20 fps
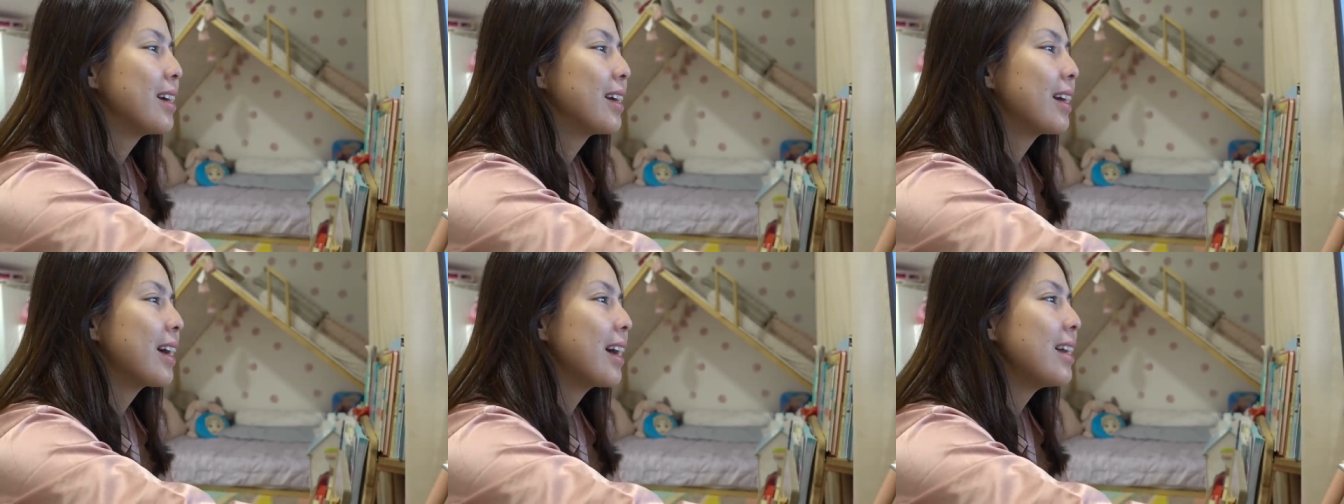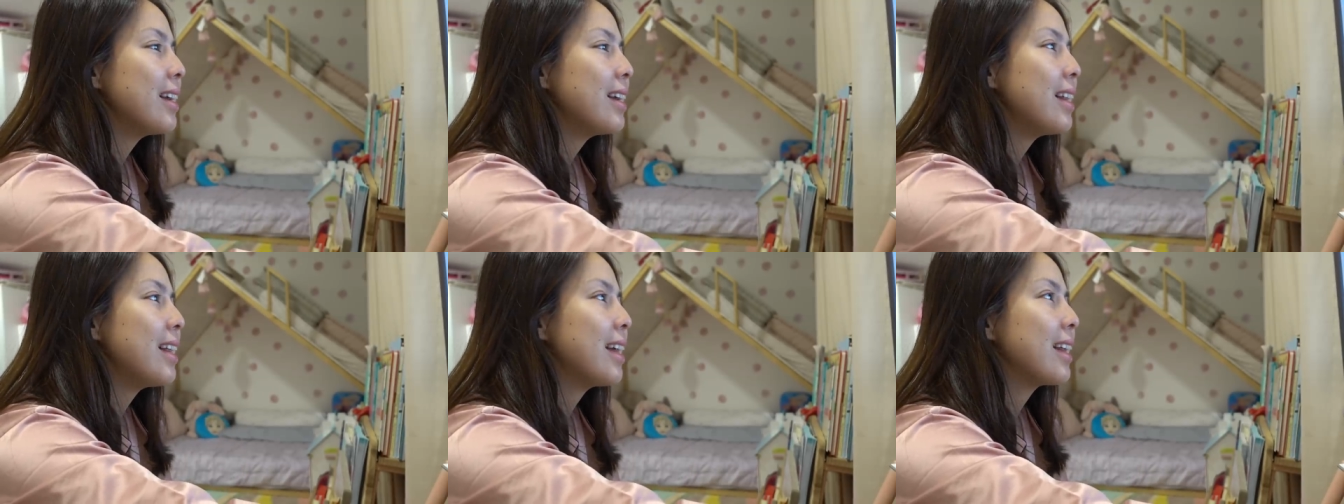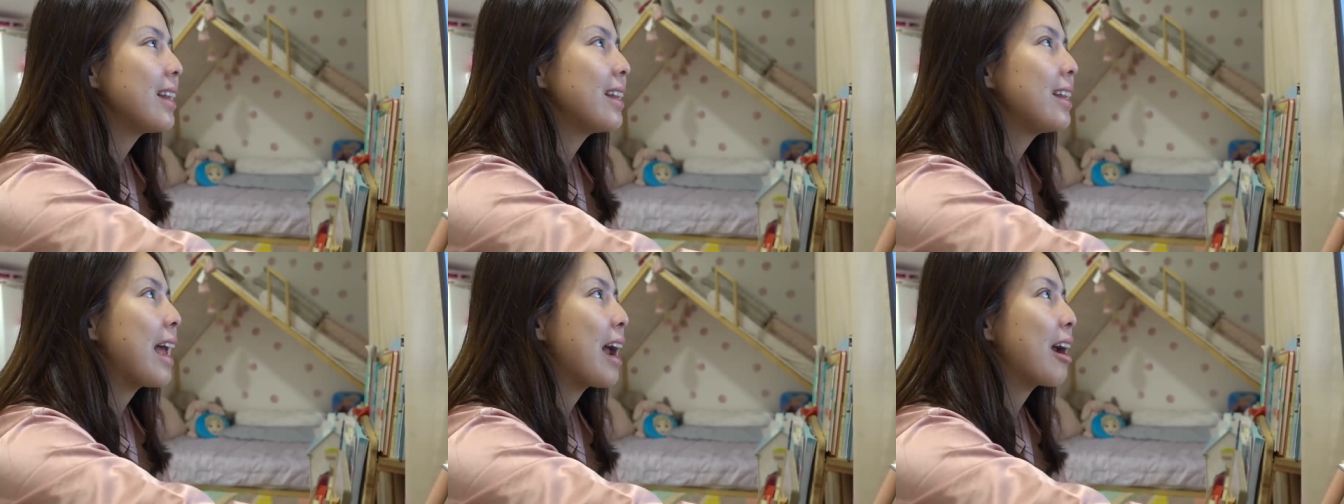kind of like
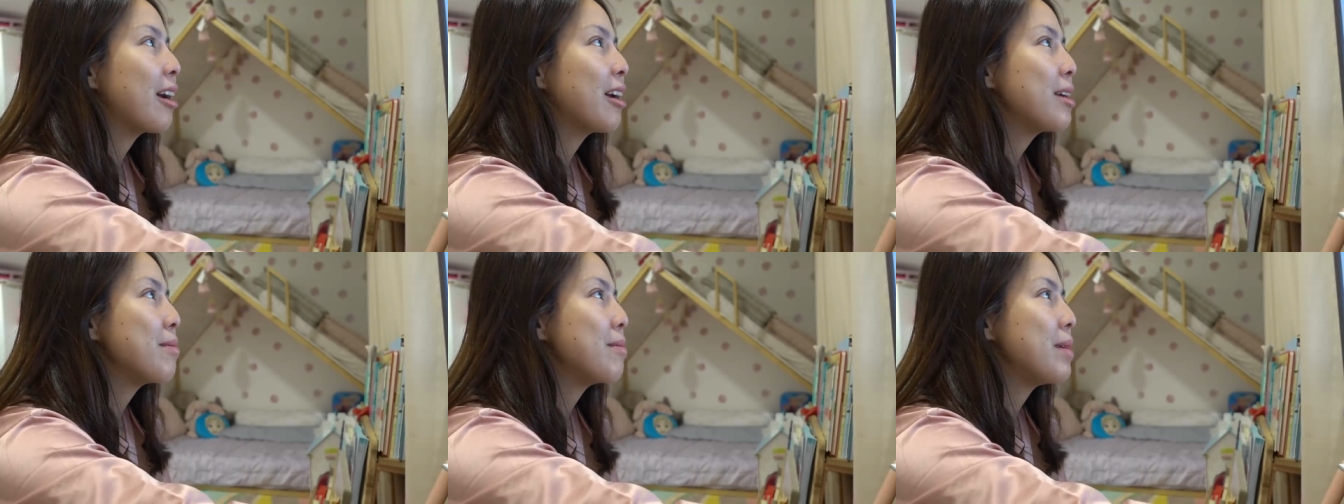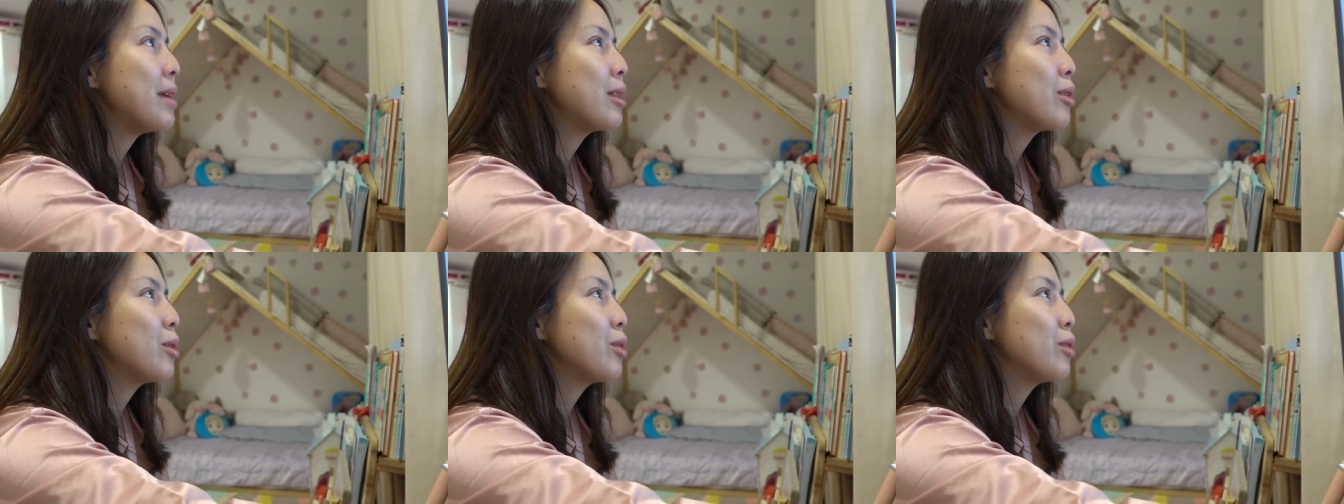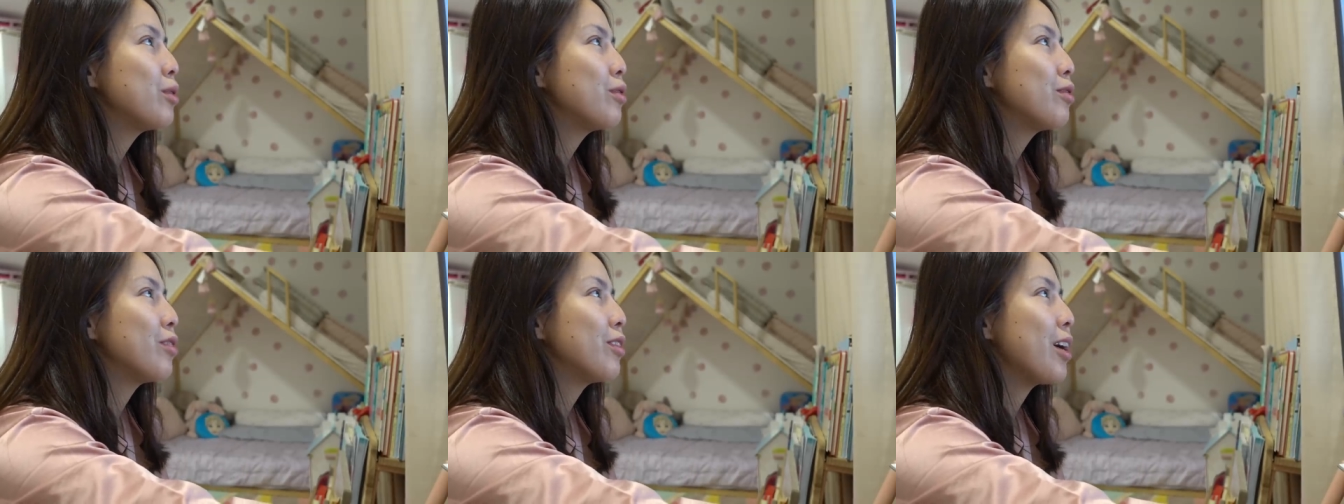daring me to
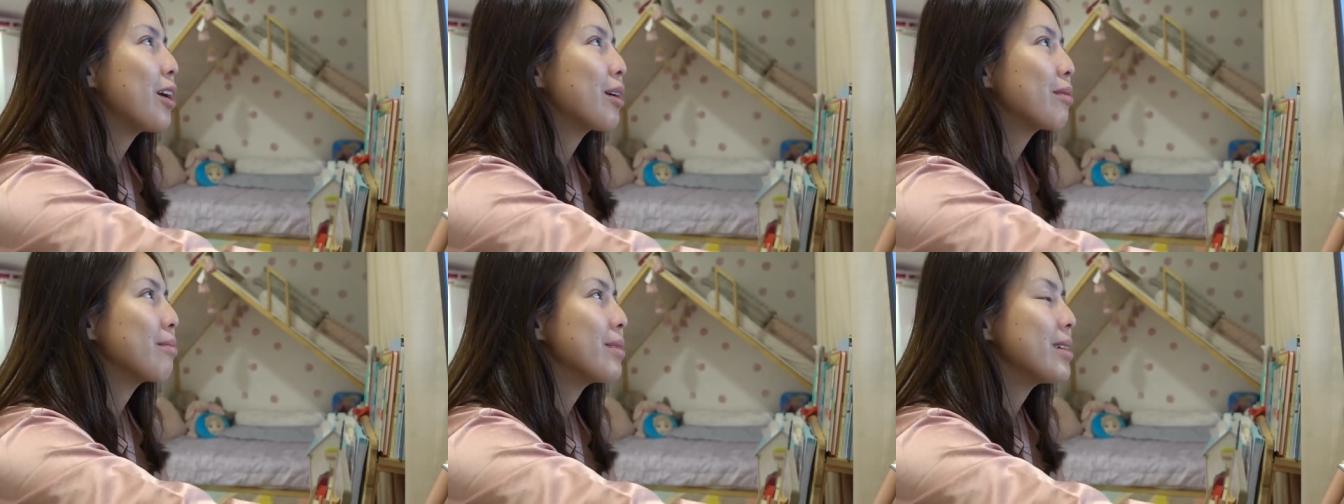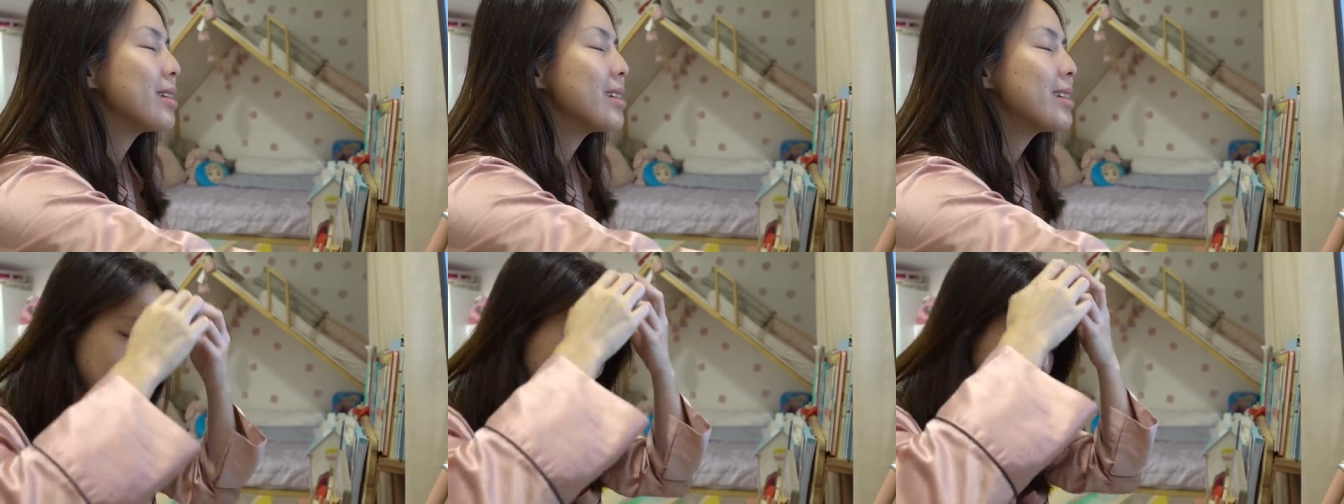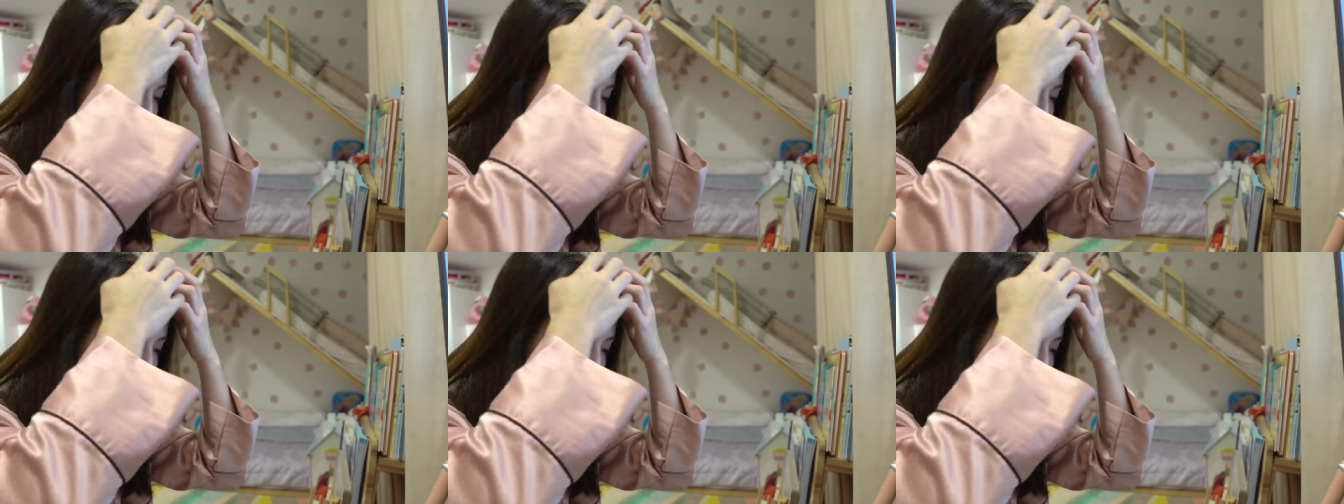do vlogmas.